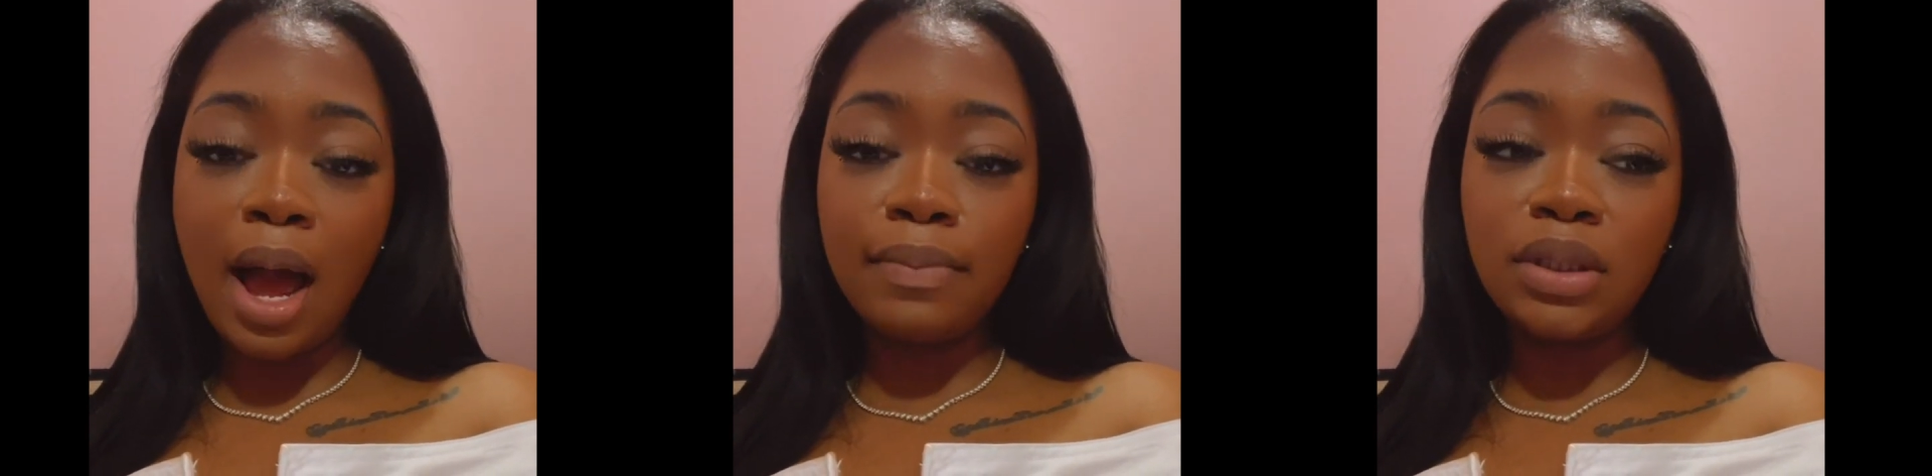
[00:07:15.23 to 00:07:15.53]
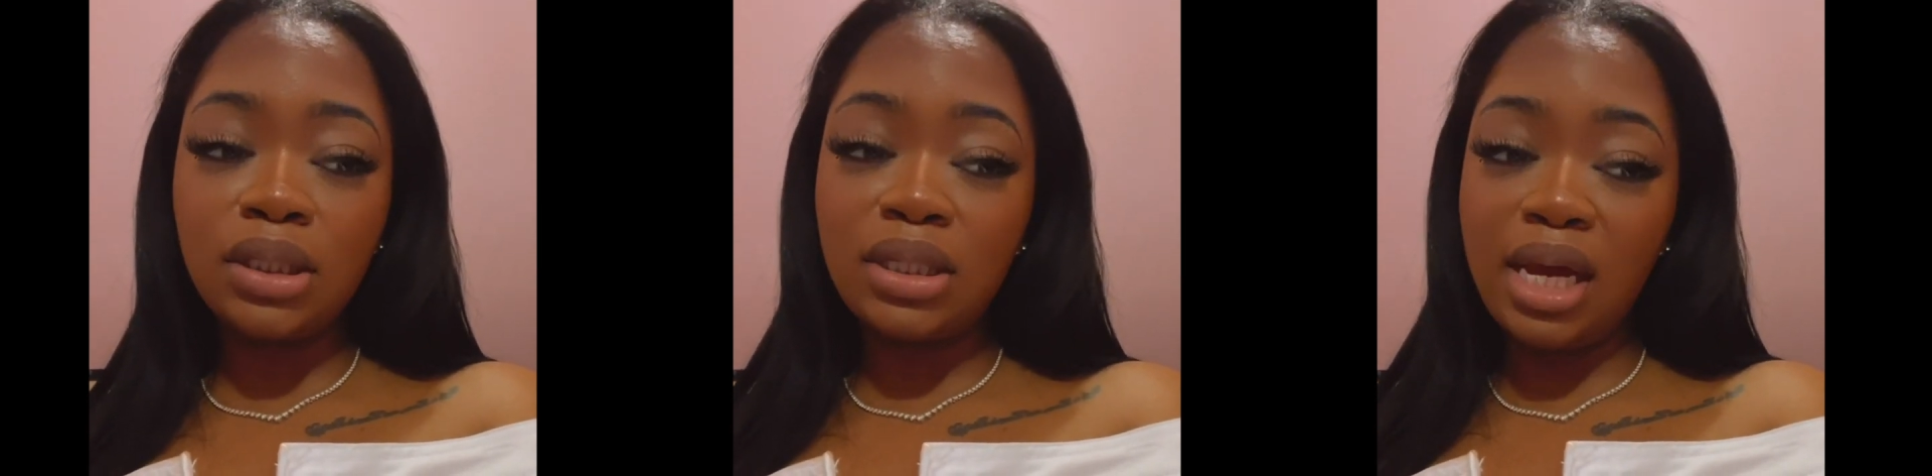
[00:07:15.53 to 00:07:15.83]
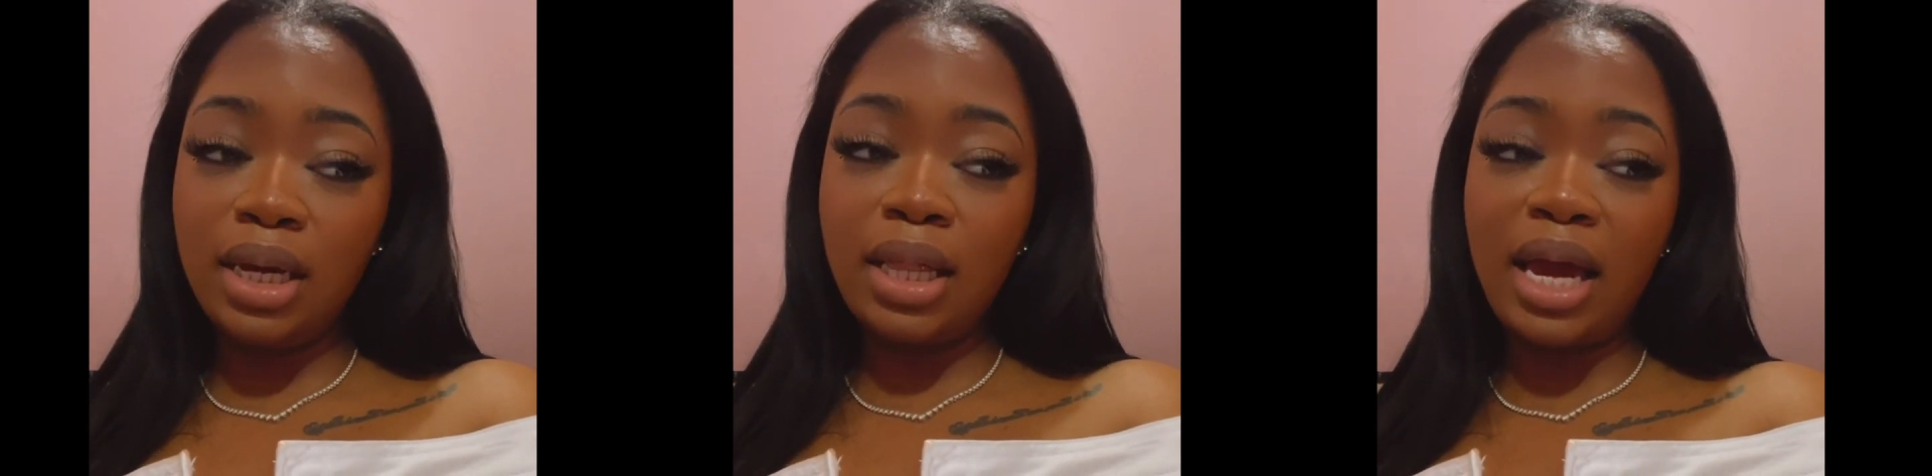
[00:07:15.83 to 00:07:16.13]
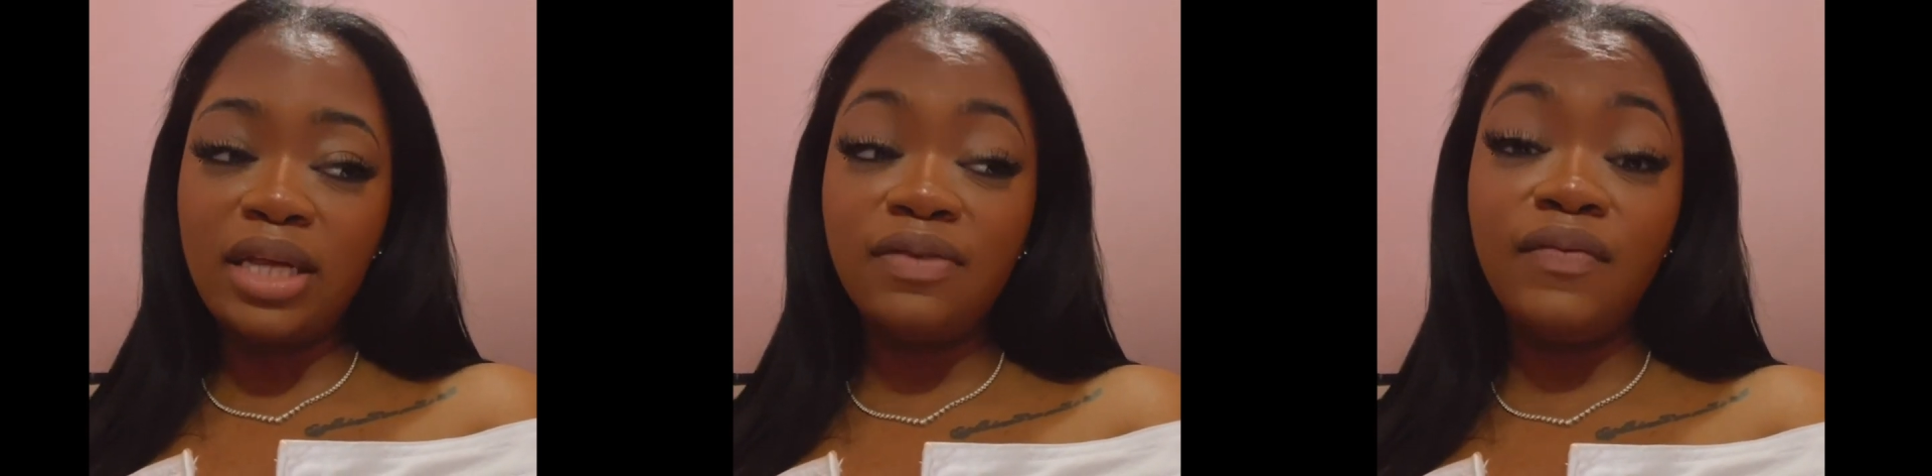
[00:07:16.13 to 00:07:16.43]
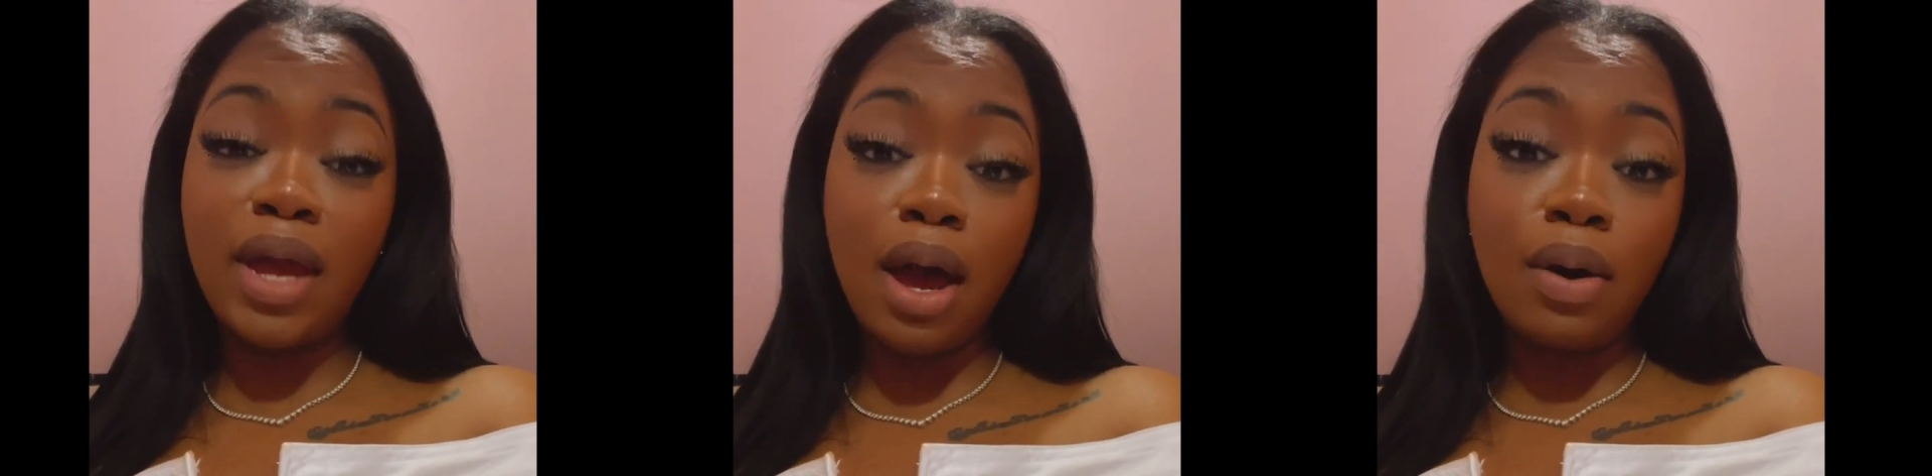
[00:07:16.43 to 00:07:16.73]
I'm just saying, like, as of
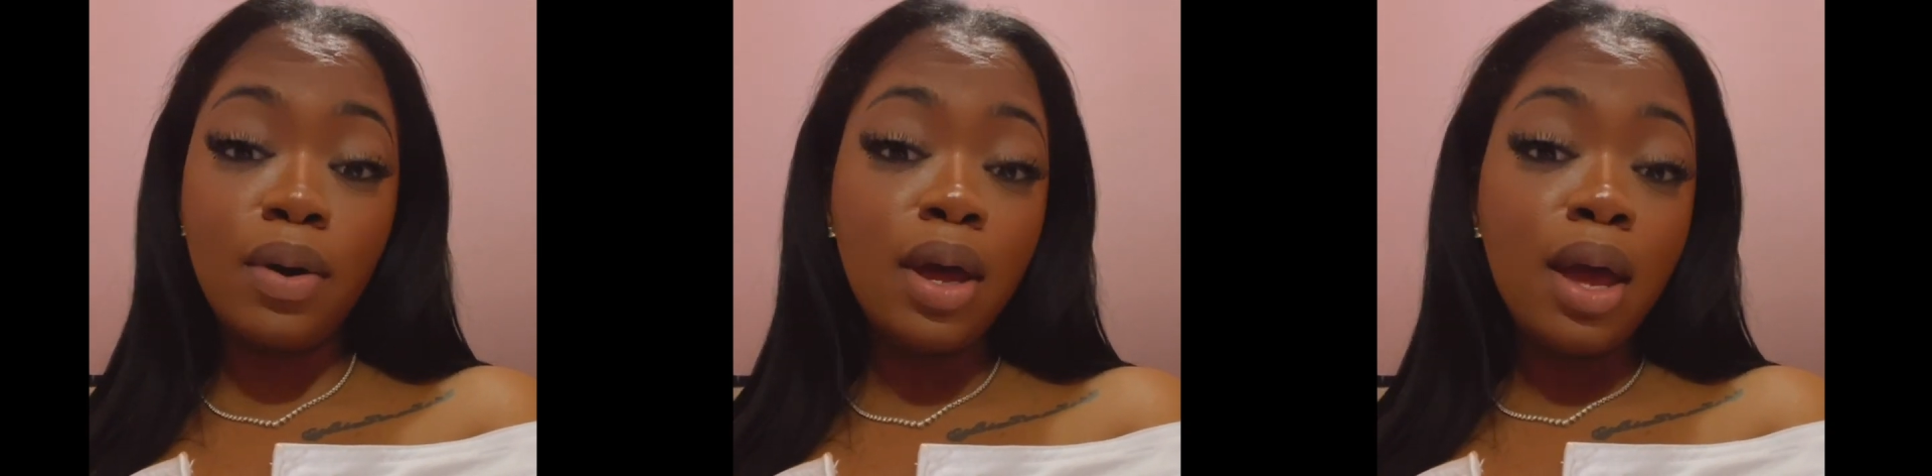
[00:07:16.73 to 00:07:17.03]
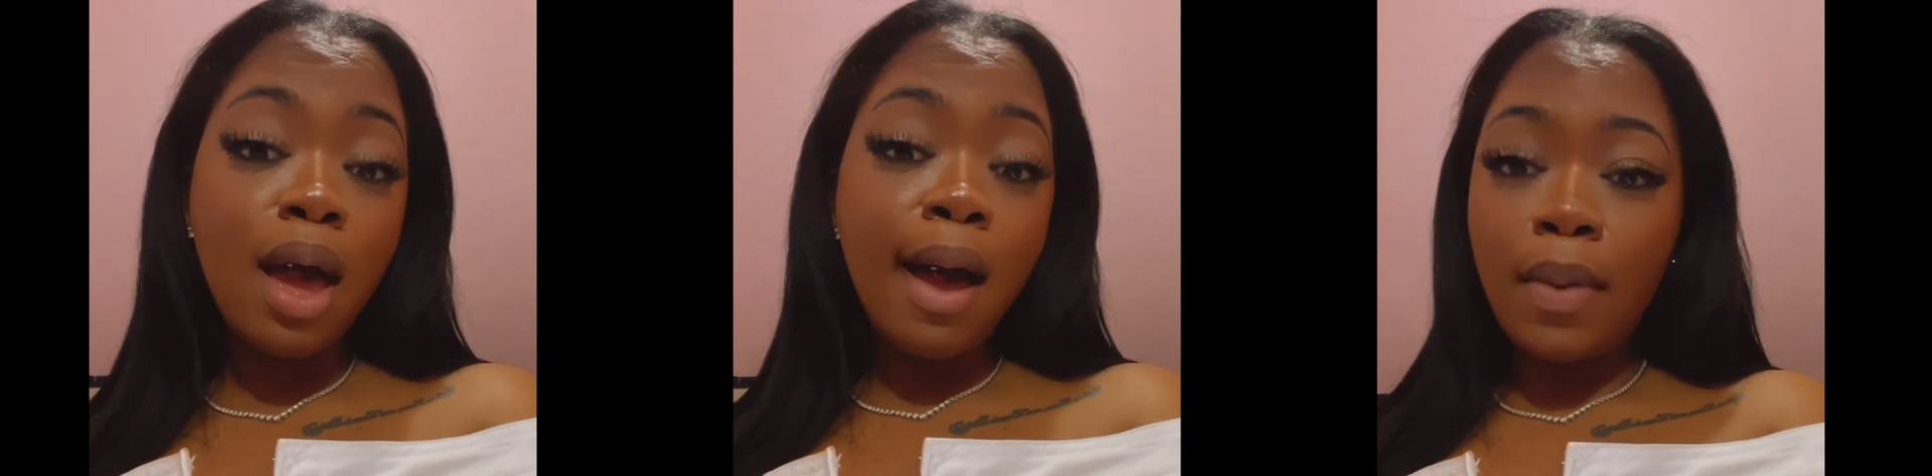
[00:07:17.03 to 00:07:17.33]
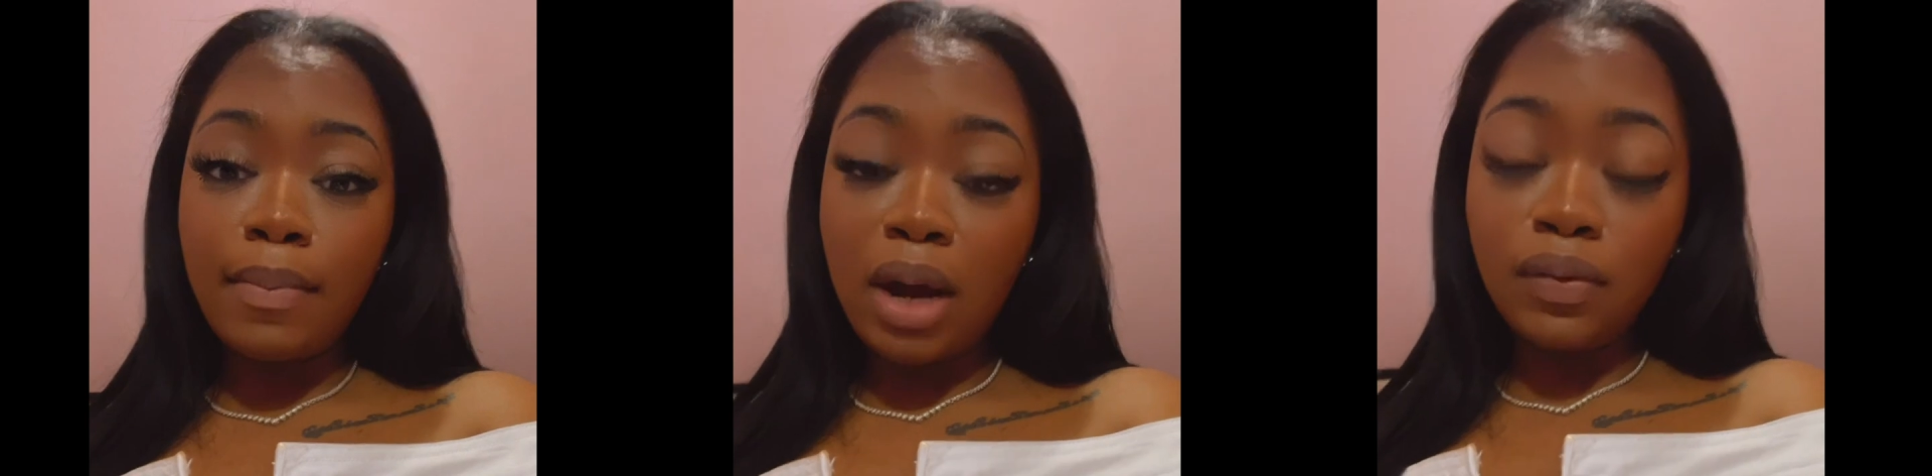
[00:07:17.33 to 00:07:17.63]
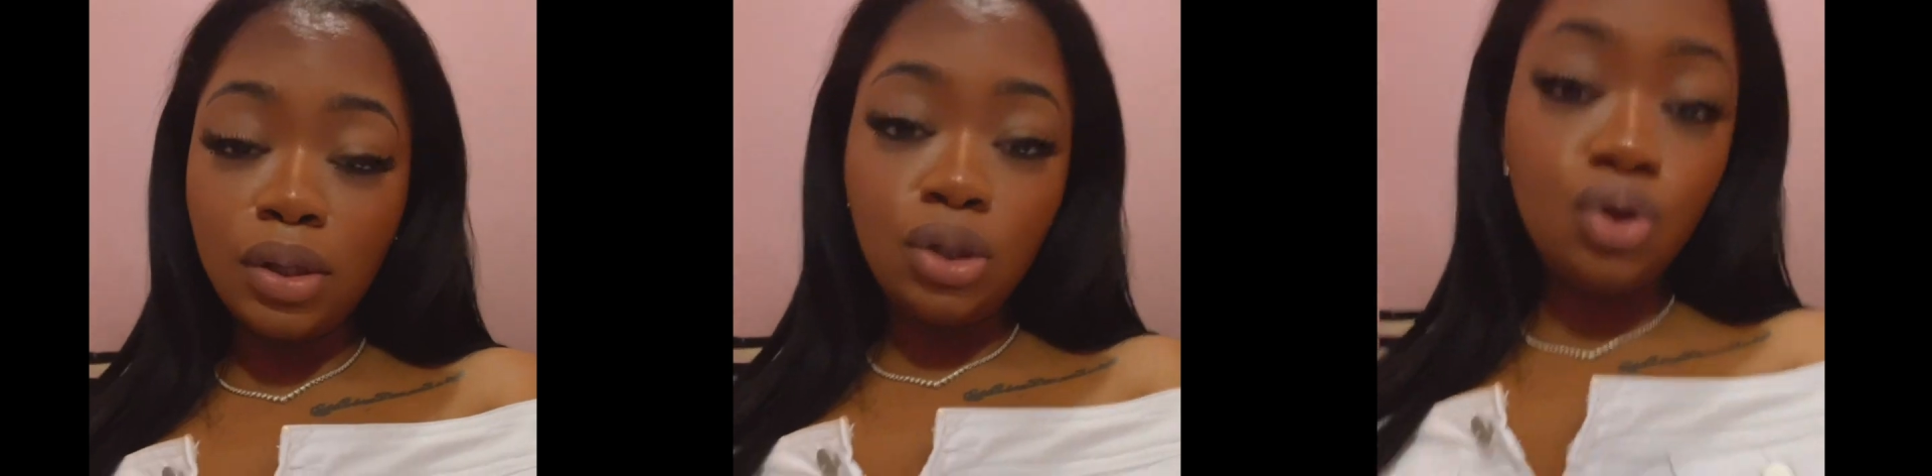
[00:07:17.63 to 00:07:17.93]
now, I'm not really